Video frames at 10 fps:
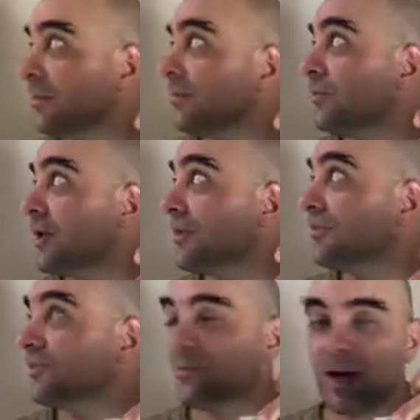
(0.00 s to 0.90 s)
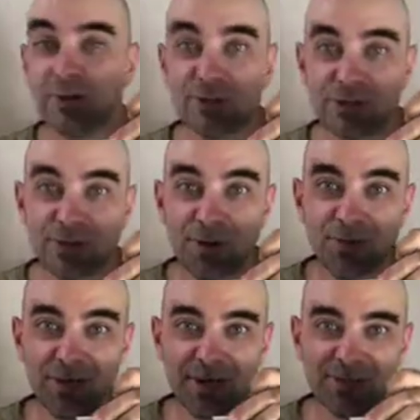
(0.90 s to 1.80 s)
I'm waiting for the rain, which
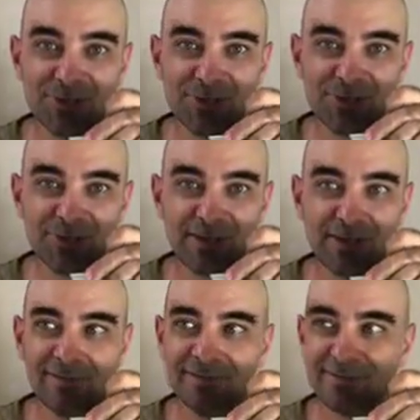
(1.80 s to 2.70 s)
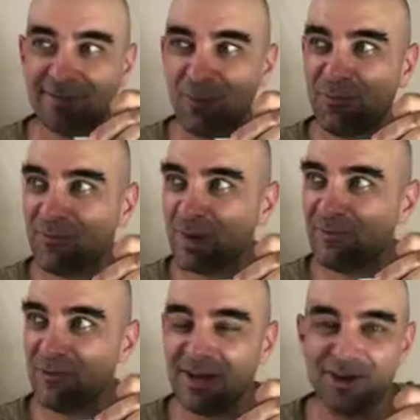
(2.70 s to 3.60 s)
hopefully comes soon, but hopefully my
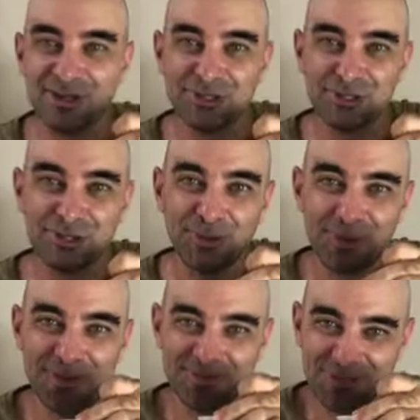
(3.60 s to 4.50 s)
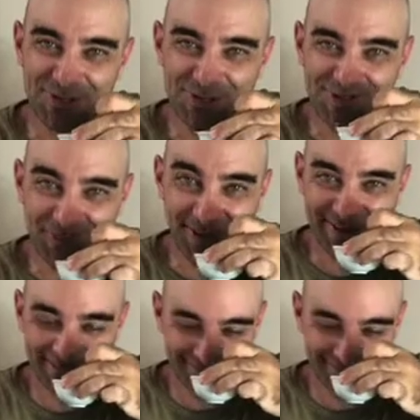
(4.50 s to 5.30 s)
free air conditioner will come soon as well.